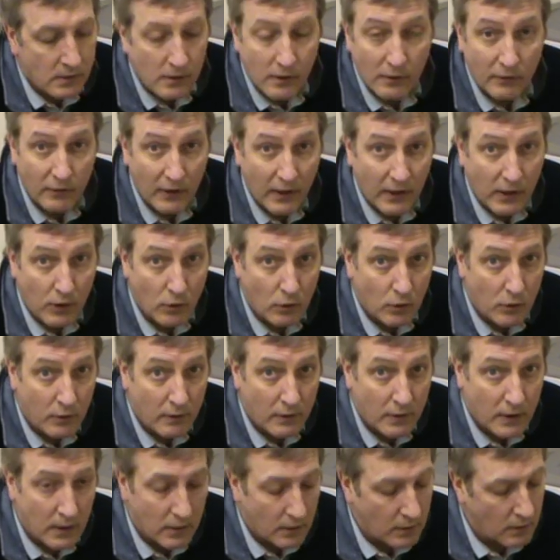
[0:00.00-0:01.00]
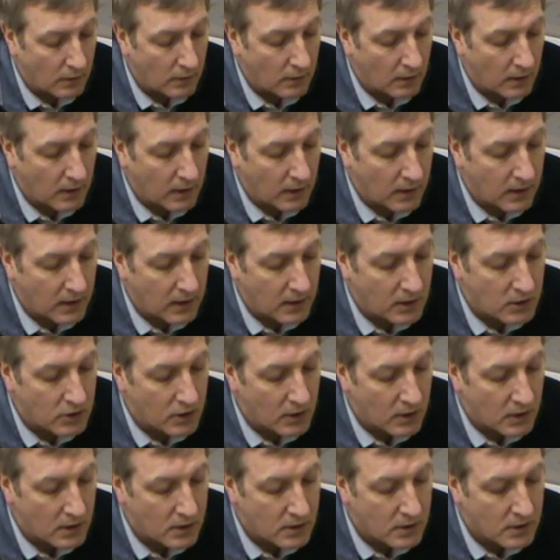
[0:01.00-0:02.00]
flick it over and engage it
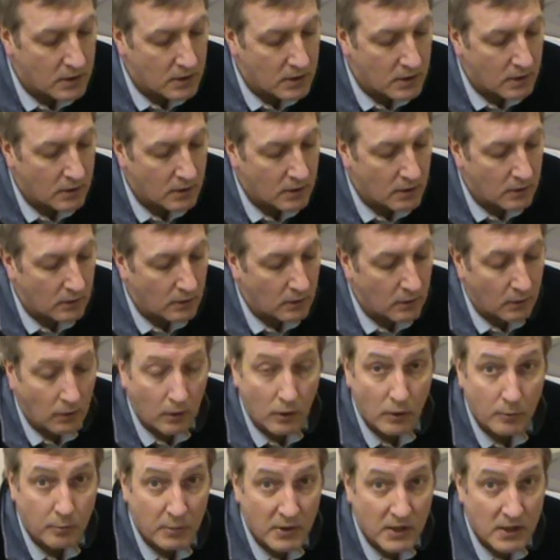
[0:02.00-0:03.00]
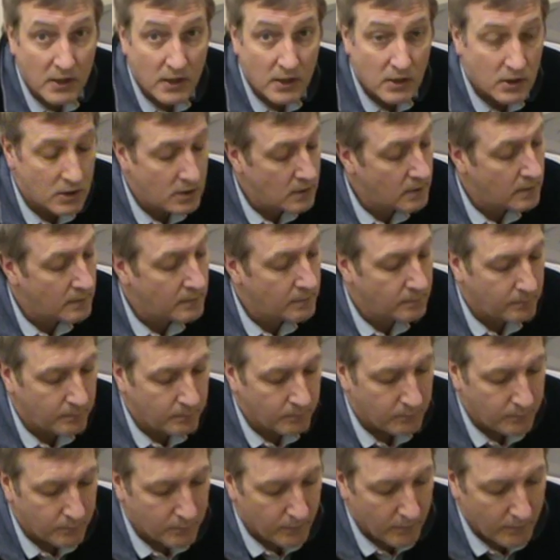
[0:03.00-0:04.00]
in its locked position,
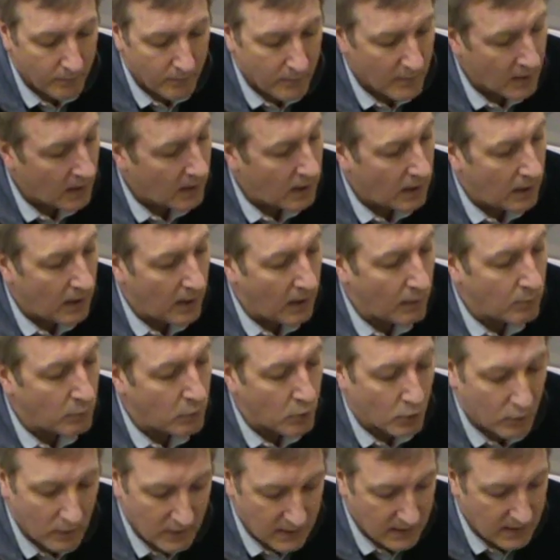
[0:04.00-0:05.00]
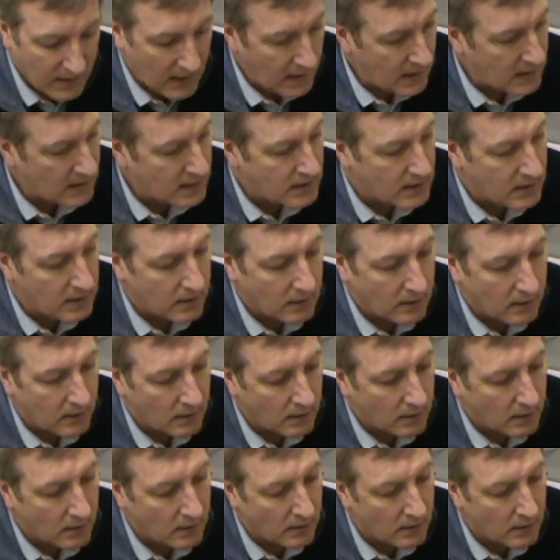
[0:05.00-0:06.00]
and we're going to test
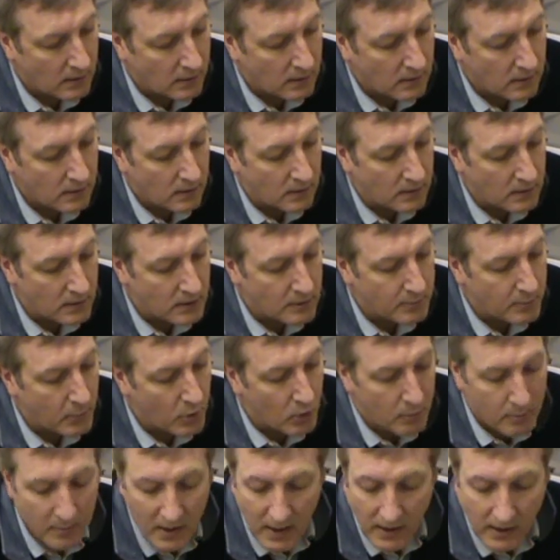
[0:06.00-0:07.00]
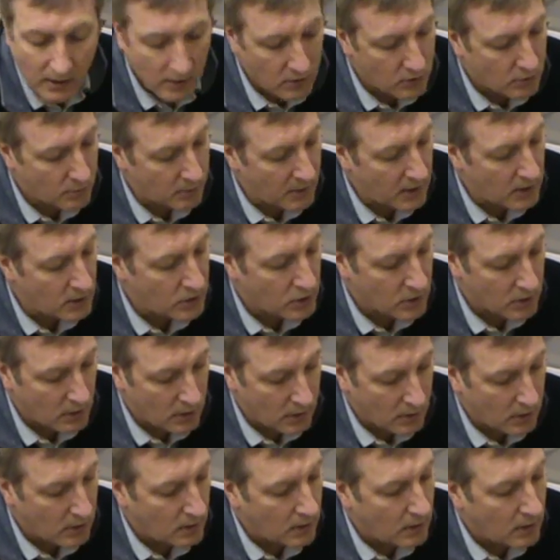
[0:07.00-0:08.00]
the small micro switch.
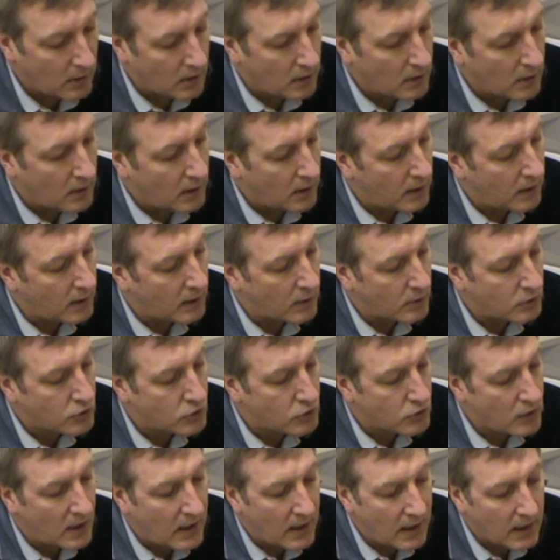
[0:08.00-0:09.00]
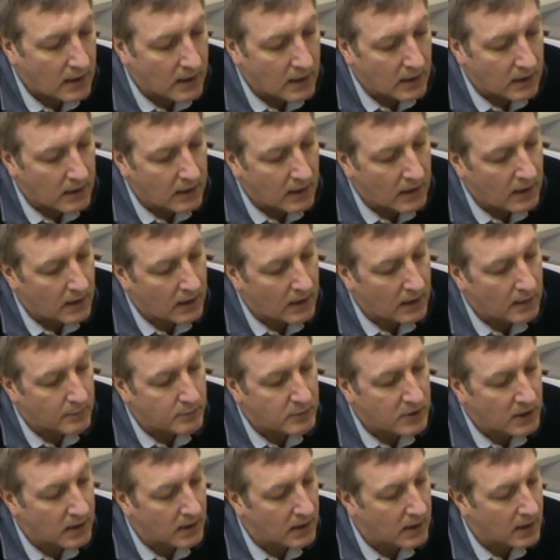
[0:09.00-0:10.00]
I'll try and get up
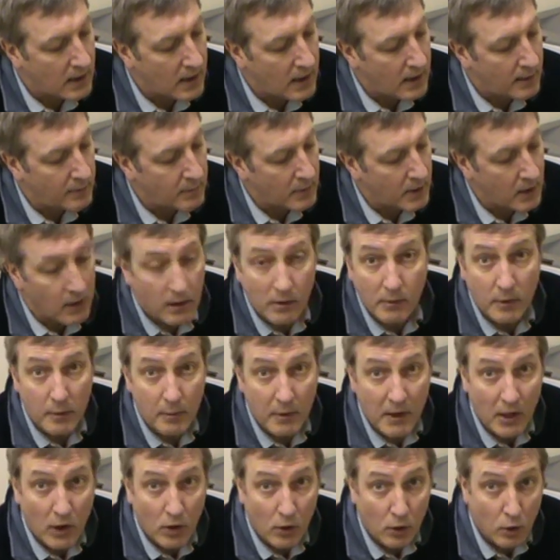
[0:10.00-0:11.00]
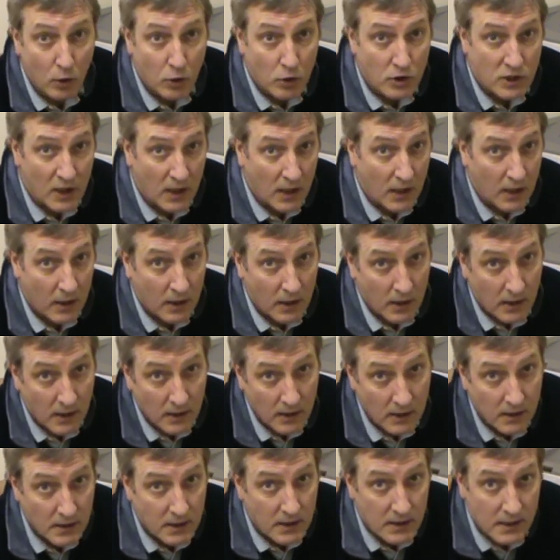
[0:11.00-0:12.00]
to the camera a wee bit closer
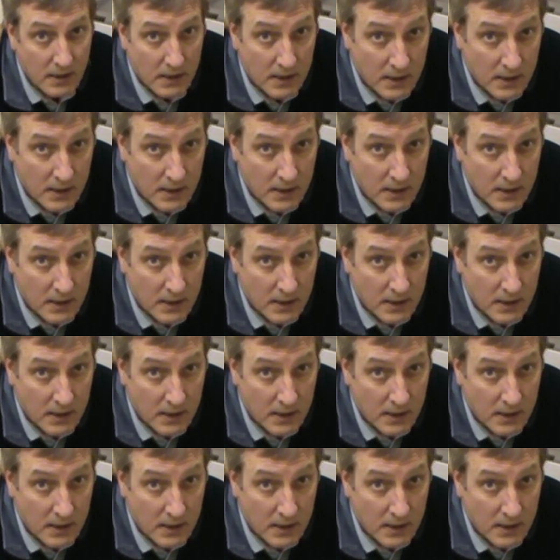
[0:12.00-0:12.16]
just to